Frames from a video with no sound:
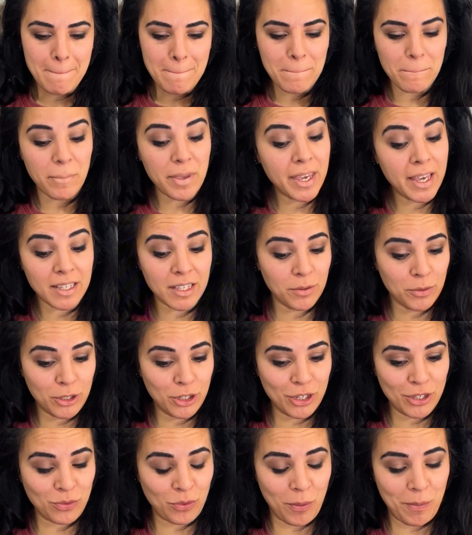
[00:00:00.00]
because it would
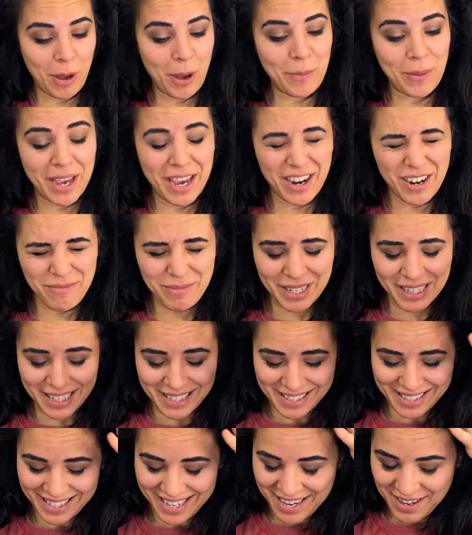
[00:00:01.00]
just rip out my hair. But let's
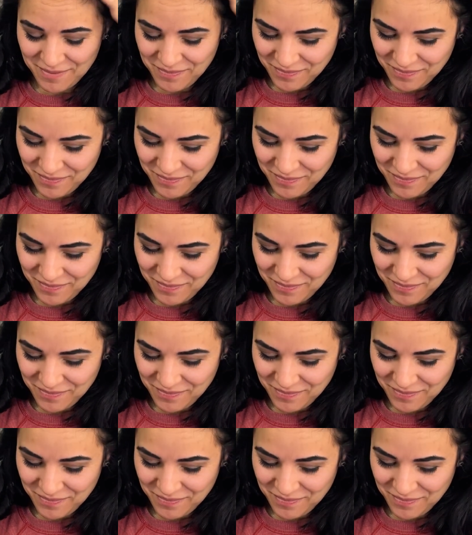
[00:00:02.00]
see.